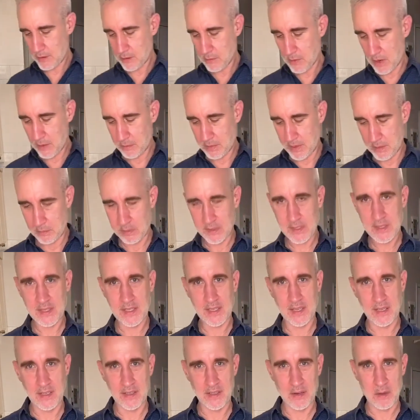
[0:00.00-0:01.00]
think you might be able to
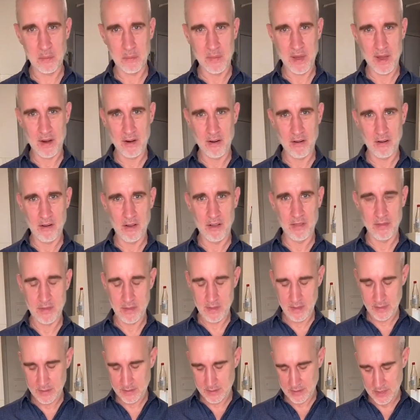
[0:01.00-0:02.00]
see a little better on
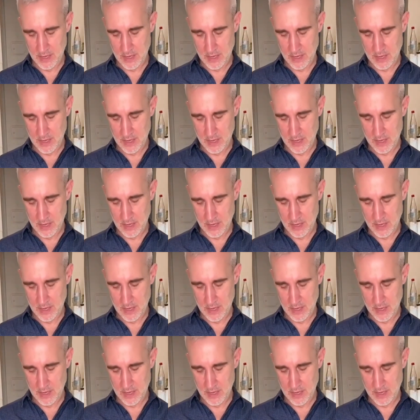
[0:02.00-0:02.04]
this